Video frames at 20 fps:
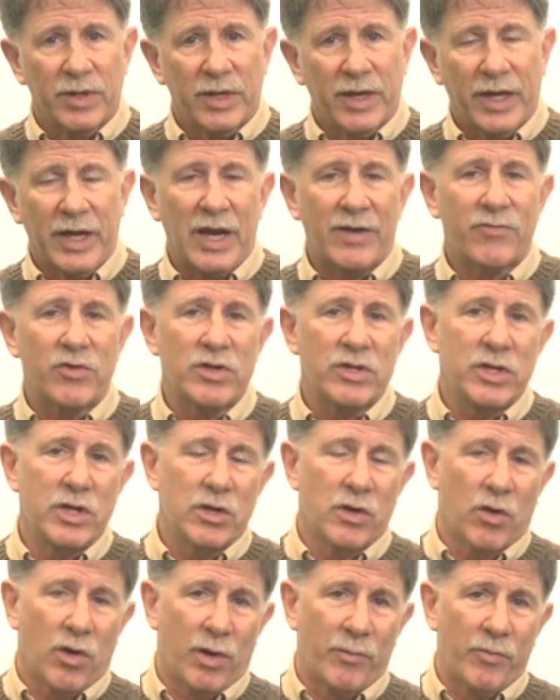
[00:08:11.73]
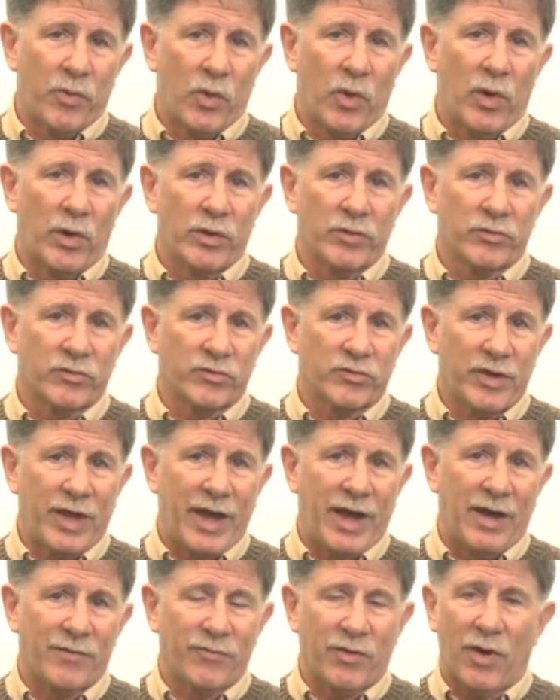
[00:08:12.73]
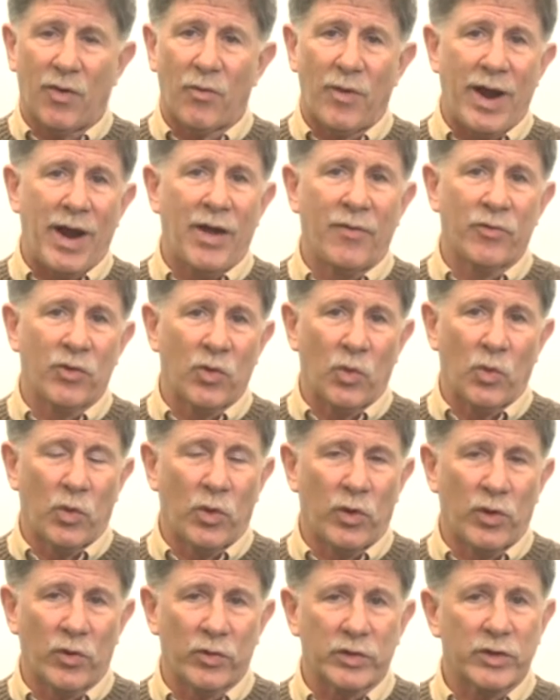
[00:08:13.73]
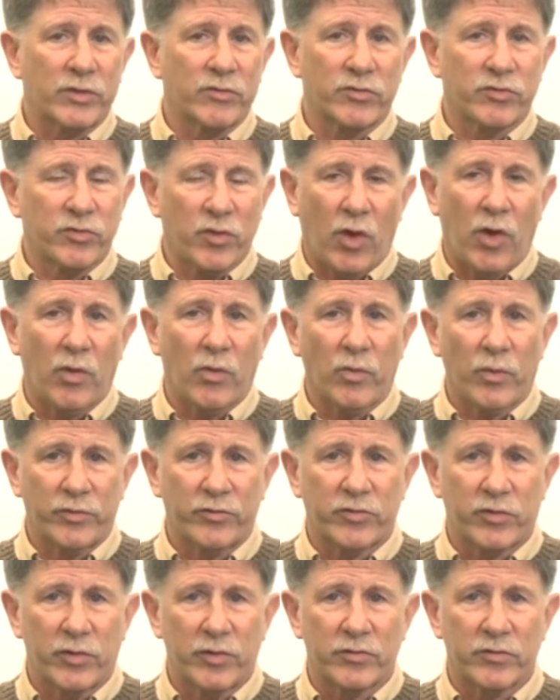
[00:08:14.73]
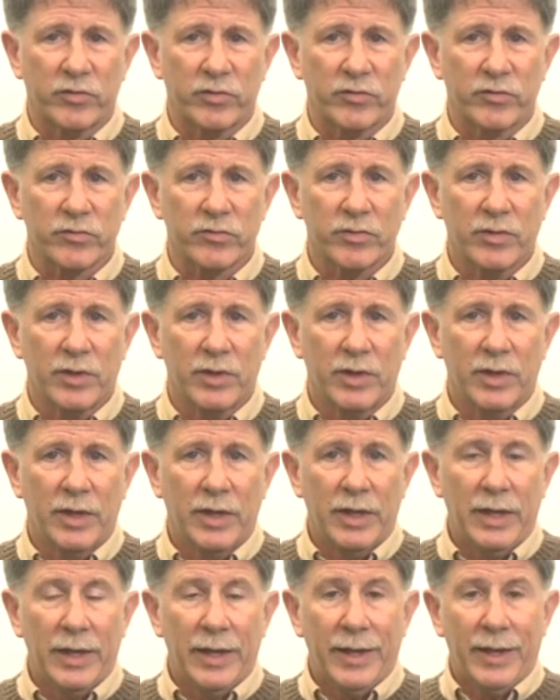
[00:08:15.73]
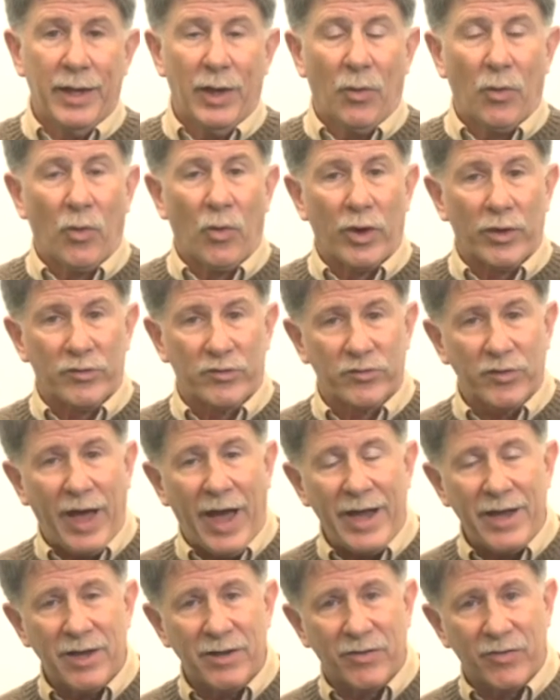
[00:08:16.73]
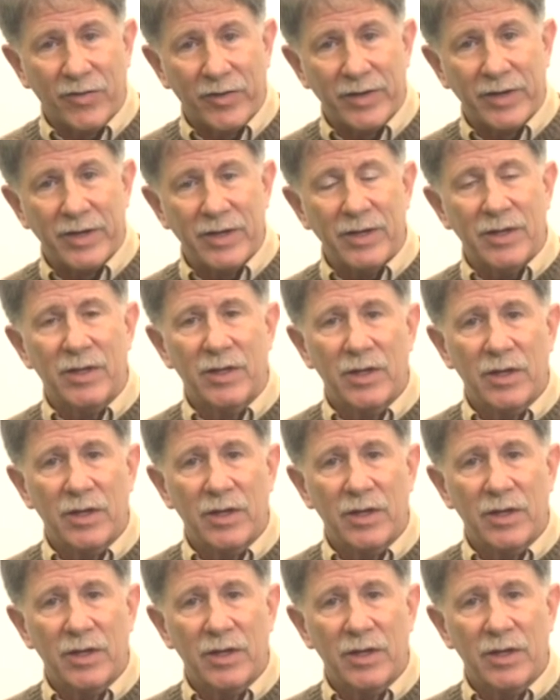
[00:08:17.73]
And every year our board and staff around the world consult with churches. We're excitedly